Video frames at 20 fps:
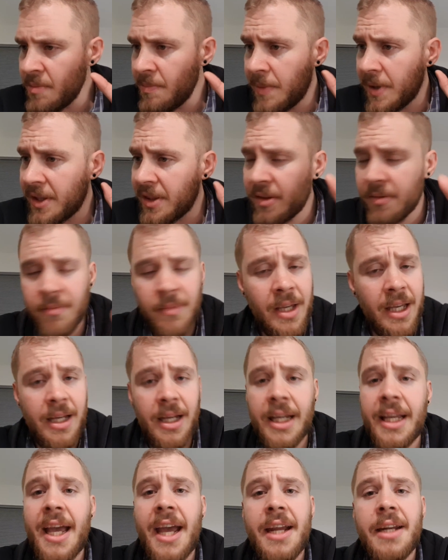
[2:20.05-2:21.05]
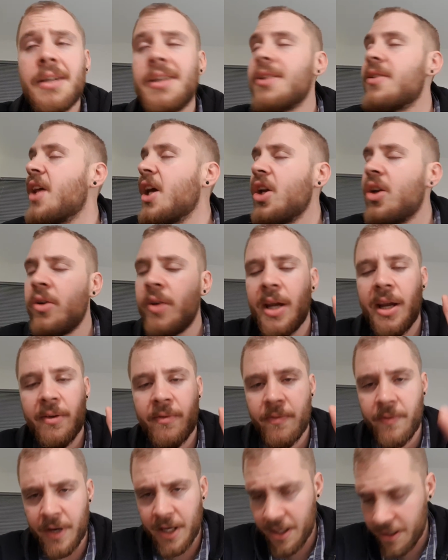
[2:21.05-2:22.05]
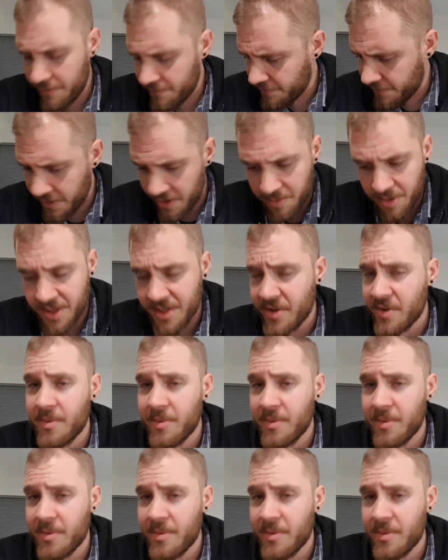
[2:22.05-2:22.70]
But, again, thank you very much